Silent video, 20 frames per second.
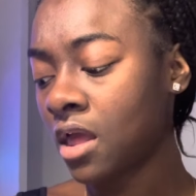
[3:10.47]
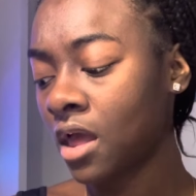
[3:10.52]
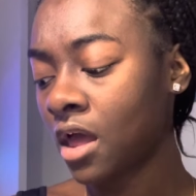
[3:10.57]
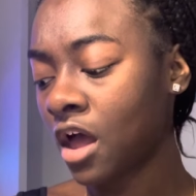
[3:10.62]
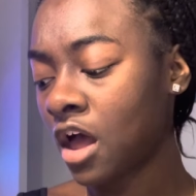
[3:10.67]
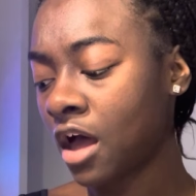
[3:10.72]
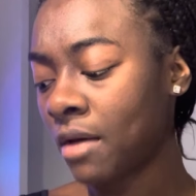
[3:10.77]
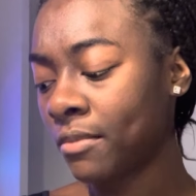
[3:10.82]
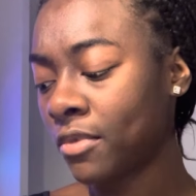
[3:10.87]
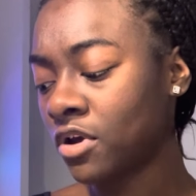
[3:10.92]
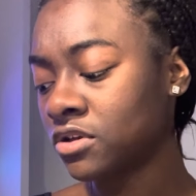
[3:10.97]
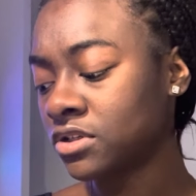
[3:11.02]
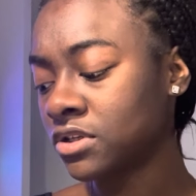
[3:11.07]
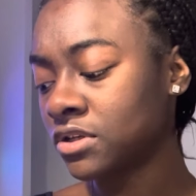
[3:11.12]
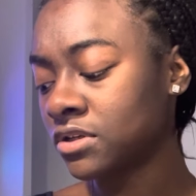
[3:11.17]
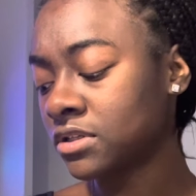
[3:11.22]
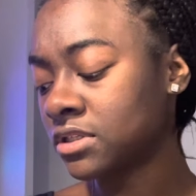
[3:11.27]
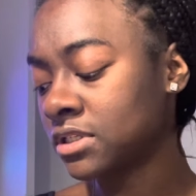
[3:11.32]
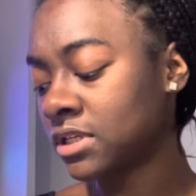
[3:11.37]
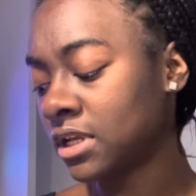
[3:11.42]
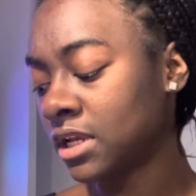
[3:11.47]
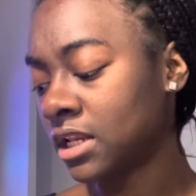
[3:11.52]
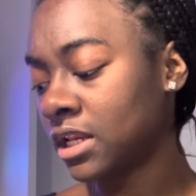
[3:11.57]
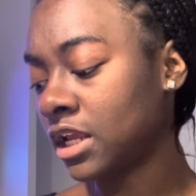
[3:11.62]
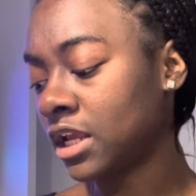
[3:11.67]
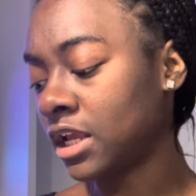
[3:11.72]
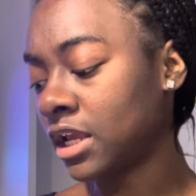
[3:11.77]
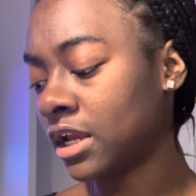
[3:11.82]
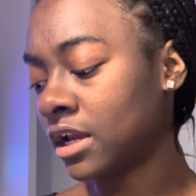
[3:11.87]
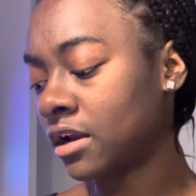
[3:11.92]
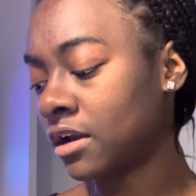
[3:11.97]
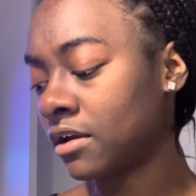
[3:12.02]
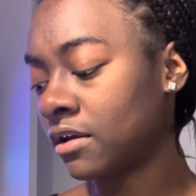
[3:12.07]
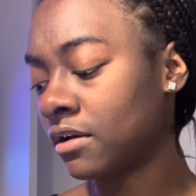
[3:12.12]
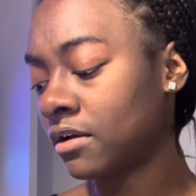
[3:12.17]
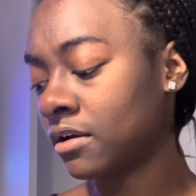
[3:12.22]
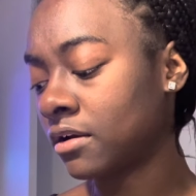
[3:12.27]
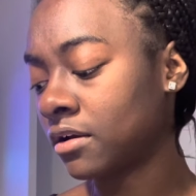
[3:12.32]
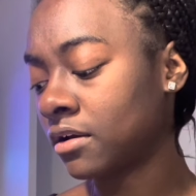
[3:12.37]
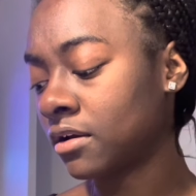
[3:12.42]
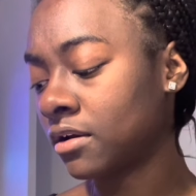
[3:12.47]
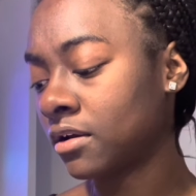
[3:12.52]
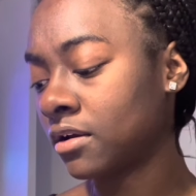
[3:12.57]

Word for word: i'm also seeing here